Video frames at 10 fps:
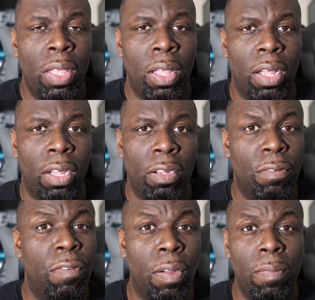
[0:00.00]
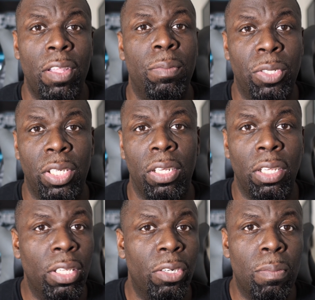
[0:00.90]
uh, from this particular
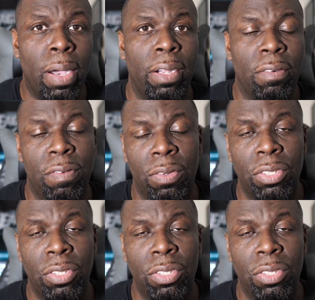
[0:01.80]
little microphone.